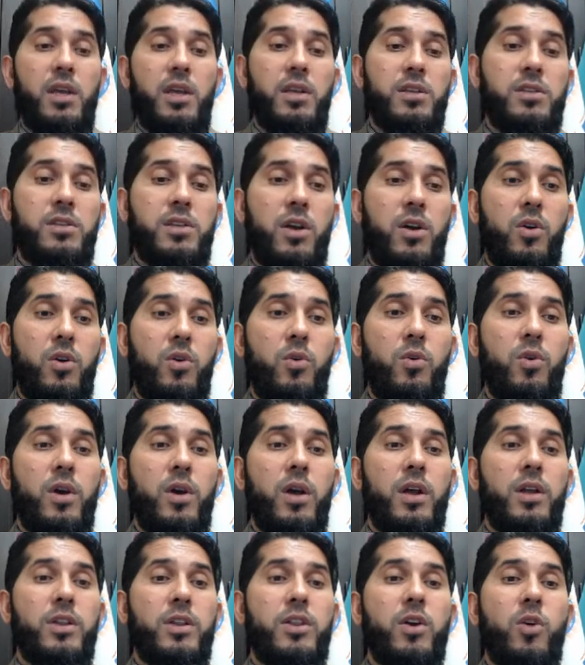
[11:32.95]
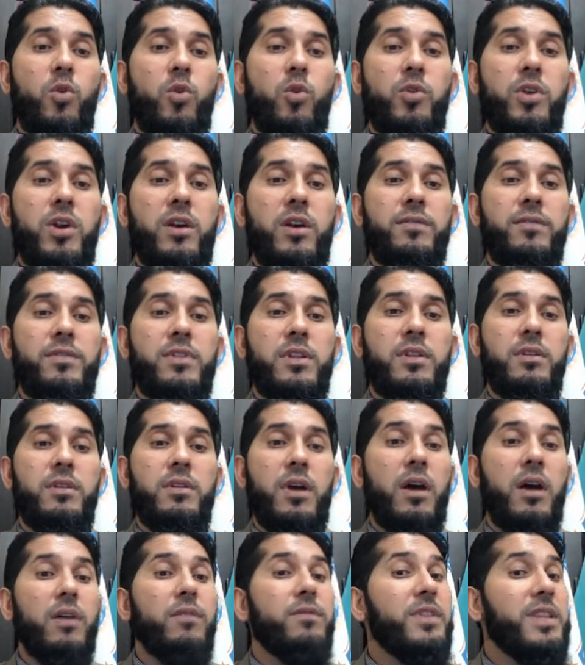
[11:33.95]
So the owner
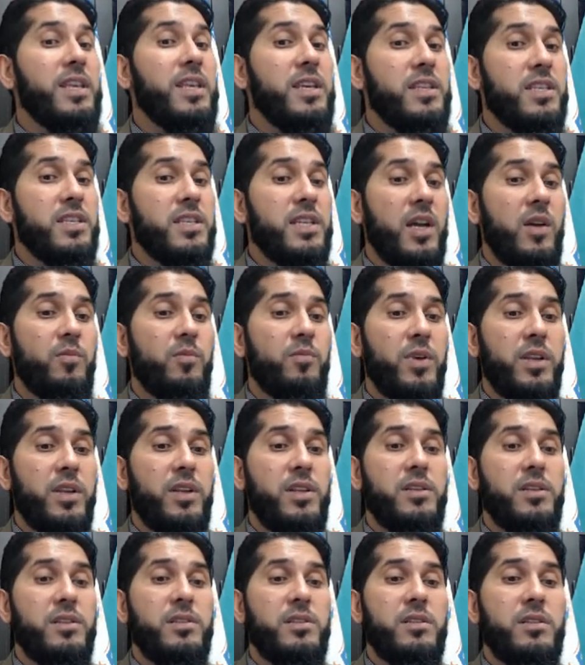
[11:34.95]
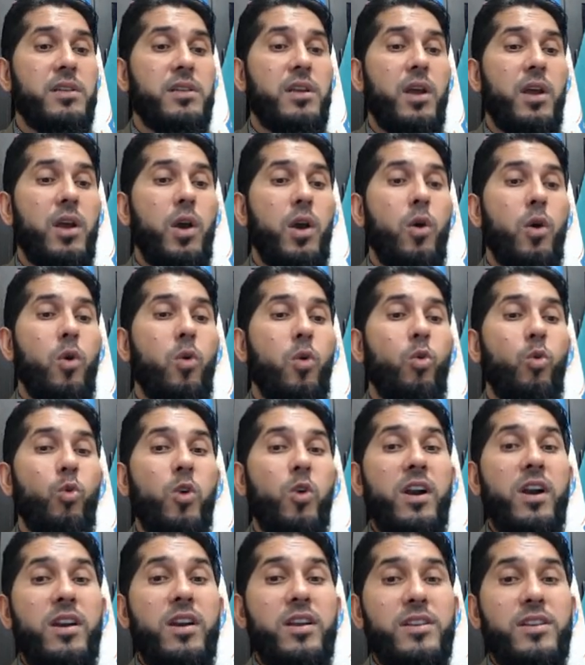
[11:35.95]
of these companies
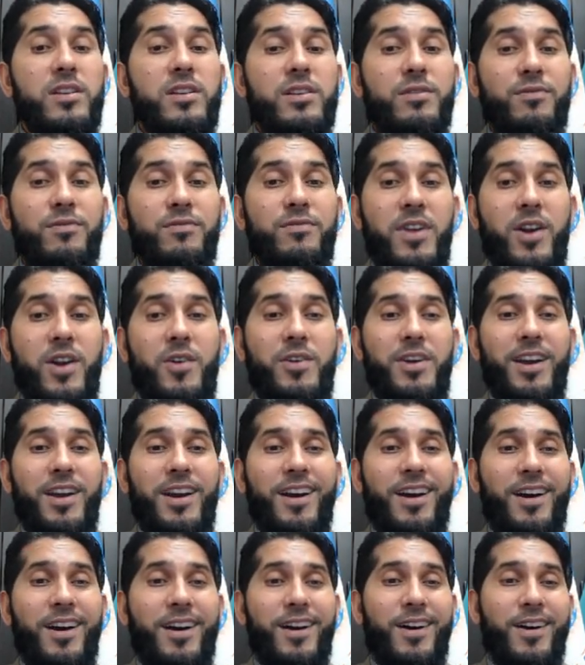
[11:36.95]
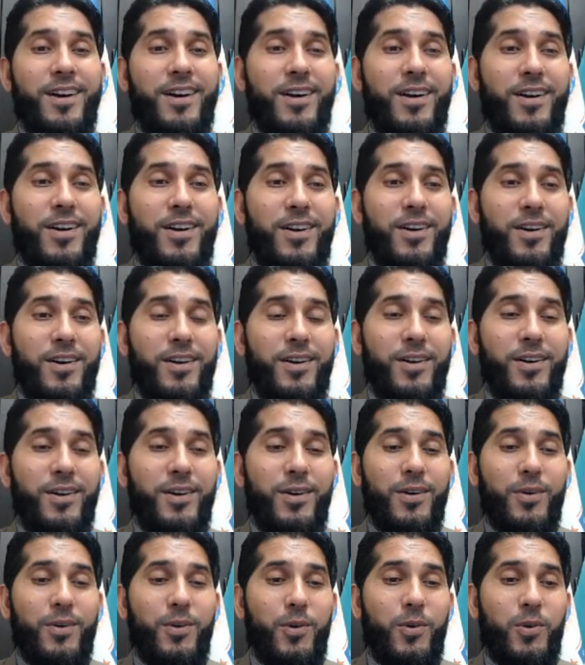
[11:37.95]
works very
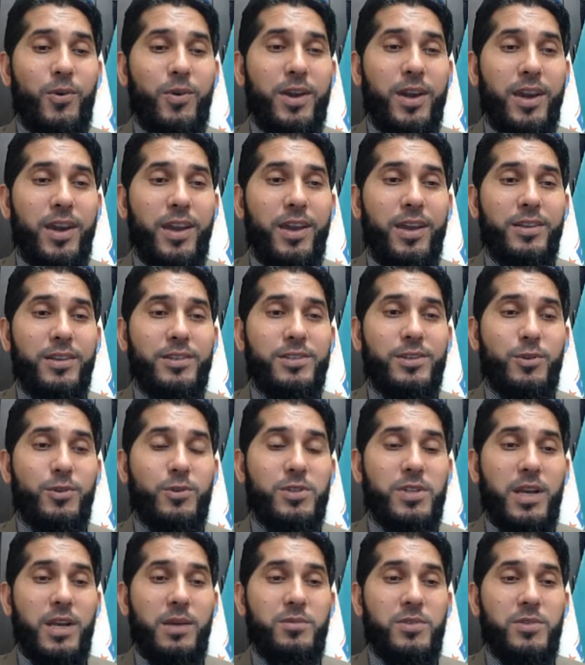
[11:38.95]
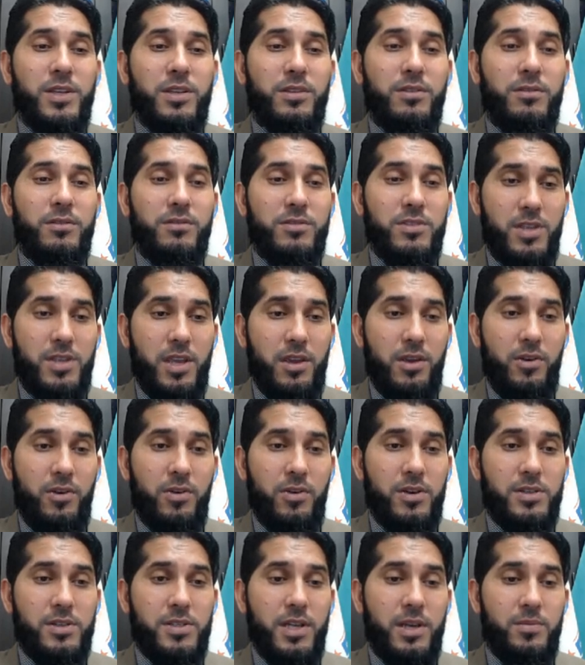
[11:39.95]
hard. Okay, so subject,
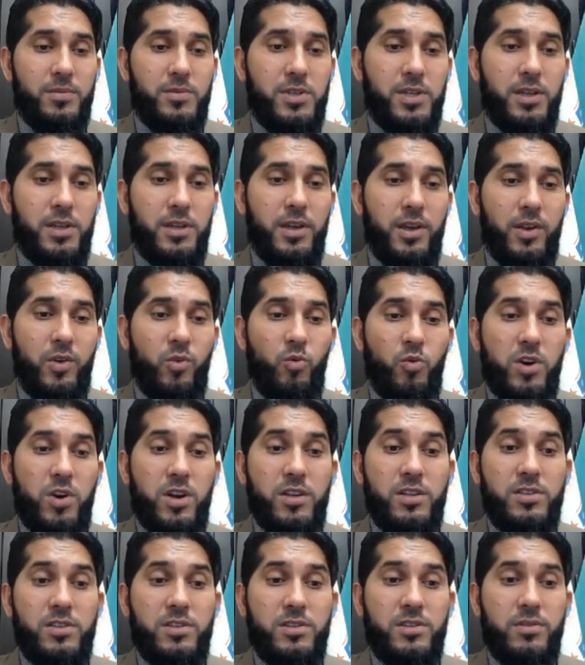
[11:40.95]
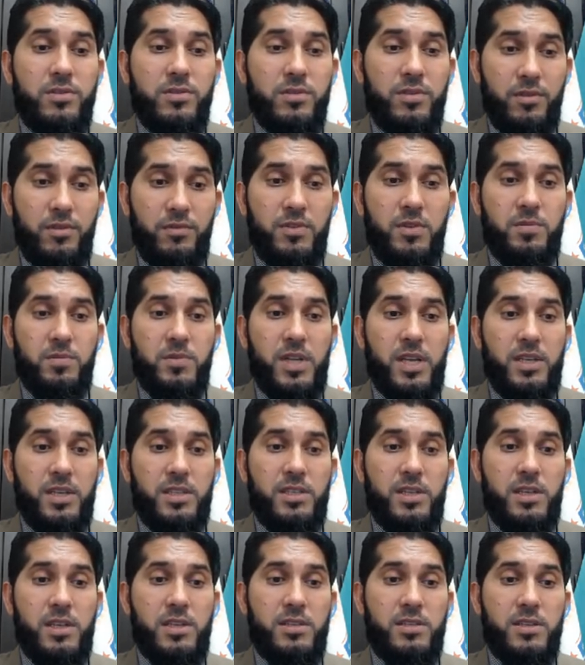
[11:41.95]
singular subject, and works, the verb
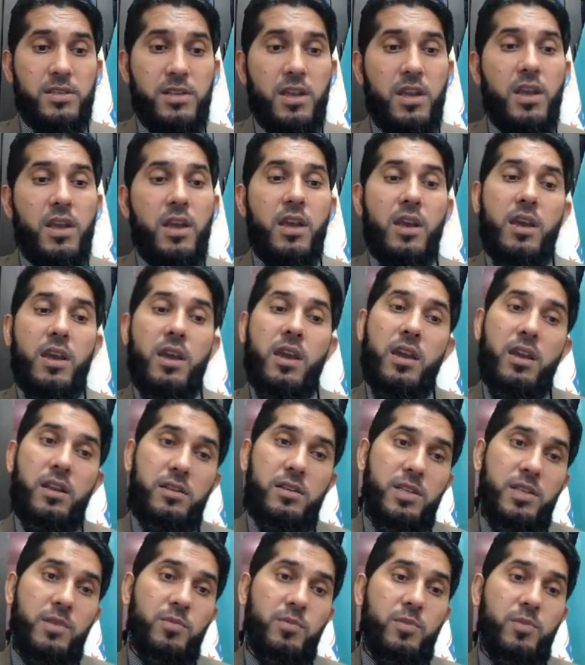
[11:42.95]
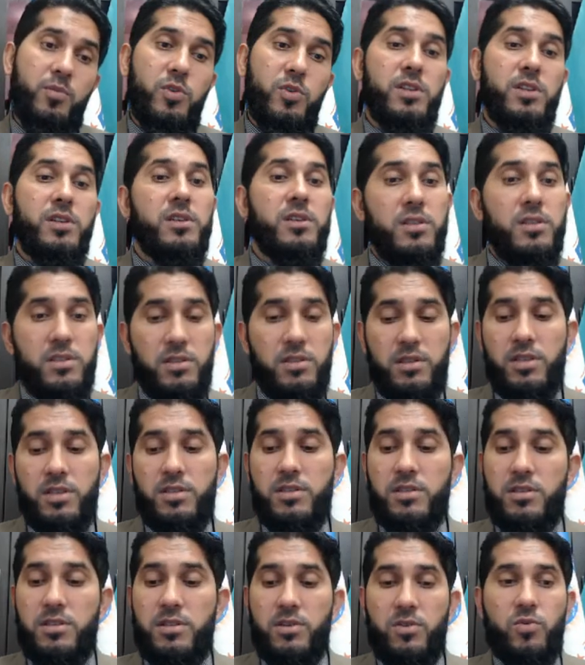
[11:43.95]
text is in simple present tense.
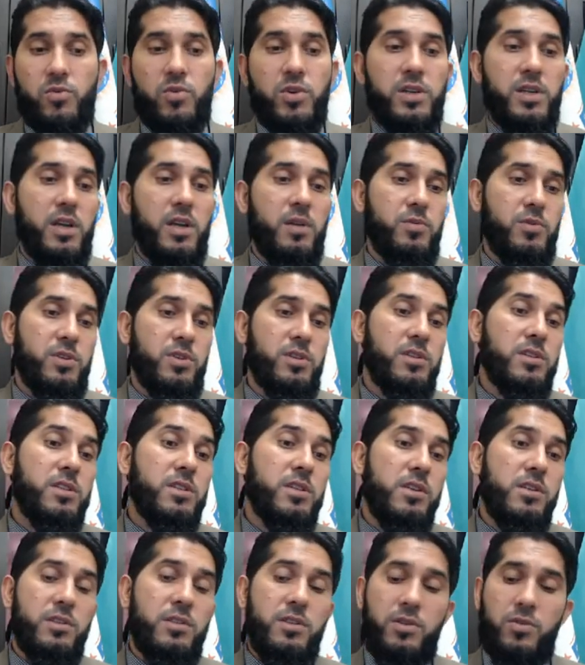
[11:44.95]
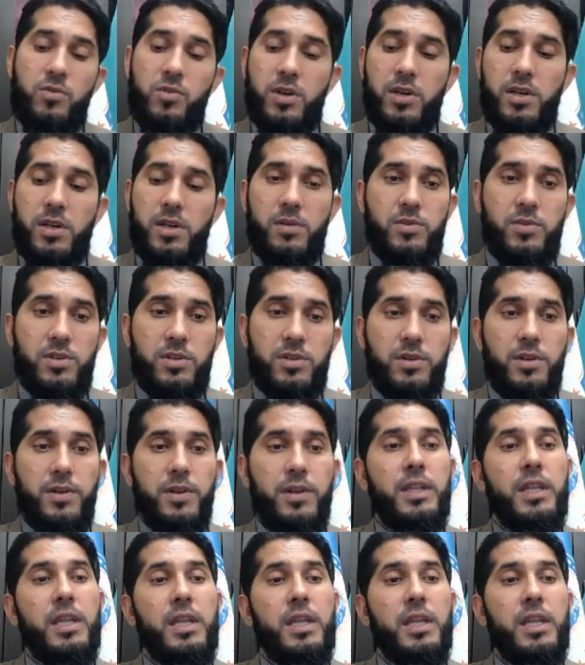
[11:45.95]
This is the correct option. C is the correct option.